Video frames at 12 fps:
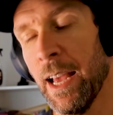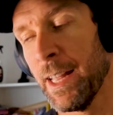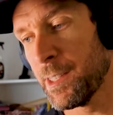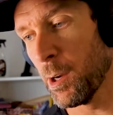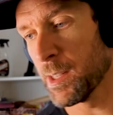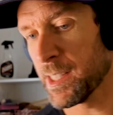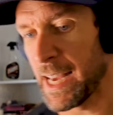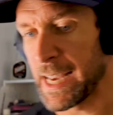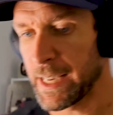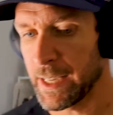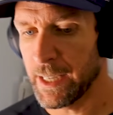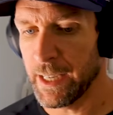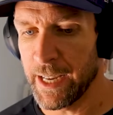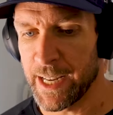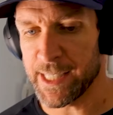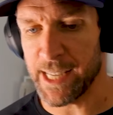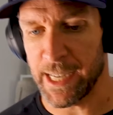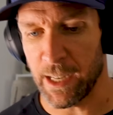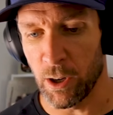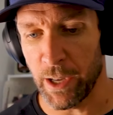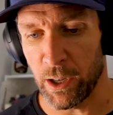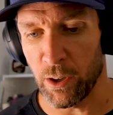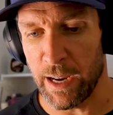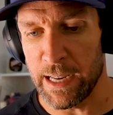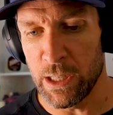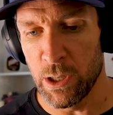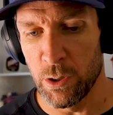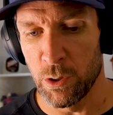And so it's like, okay, great.